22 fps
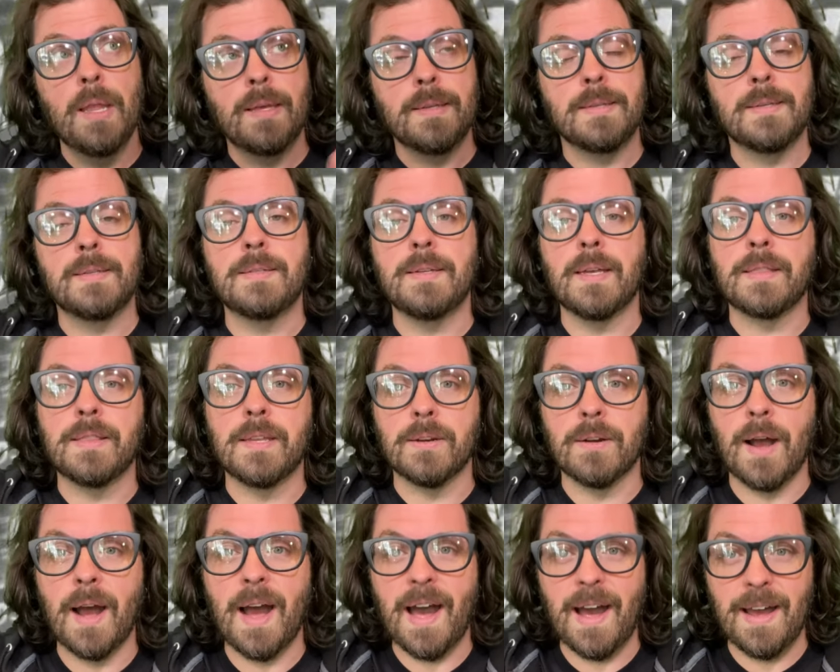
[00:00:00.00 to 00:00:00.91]
Set
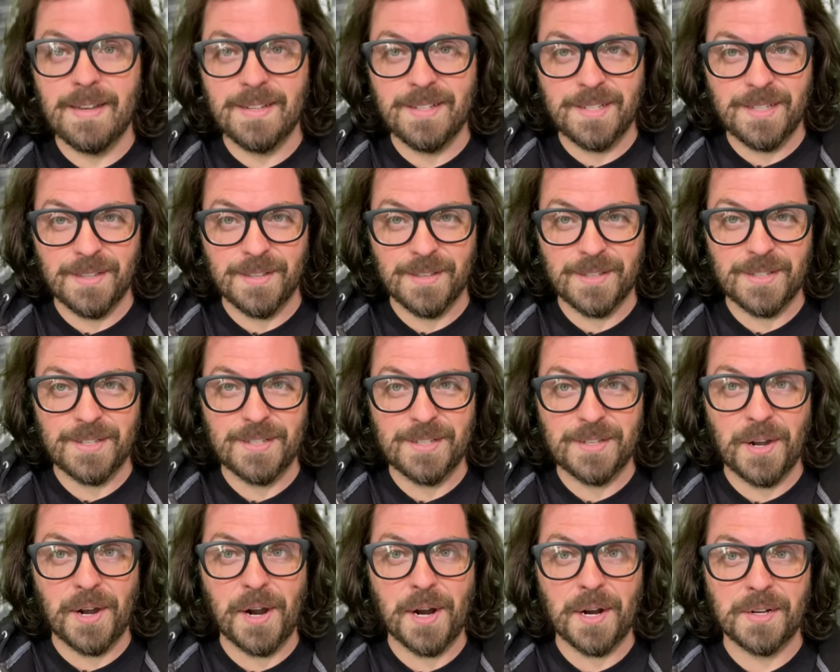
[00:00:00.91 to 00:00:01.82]
their eyes to the
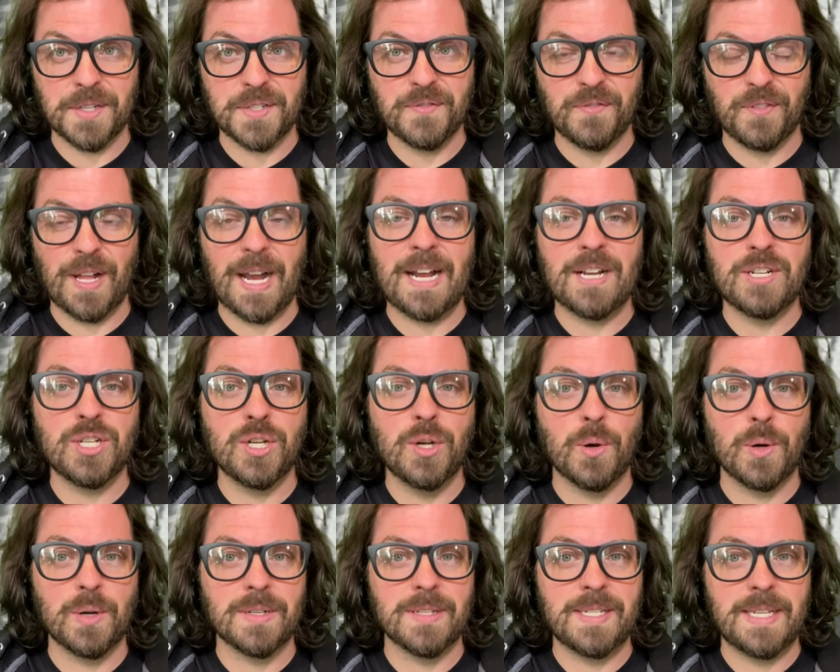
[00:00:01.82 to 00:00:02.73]
stars. Flash
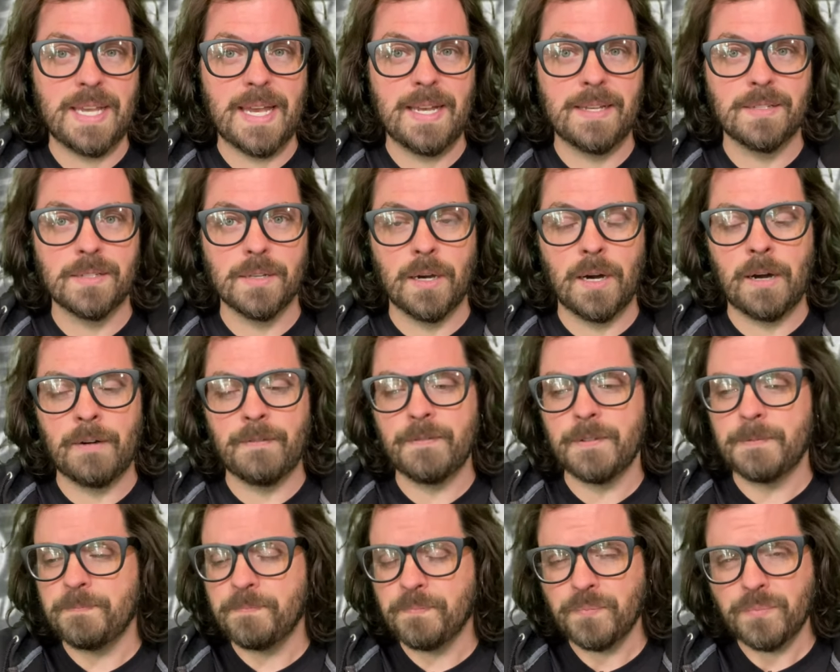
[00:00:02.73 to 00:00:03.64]
Gordon takes off,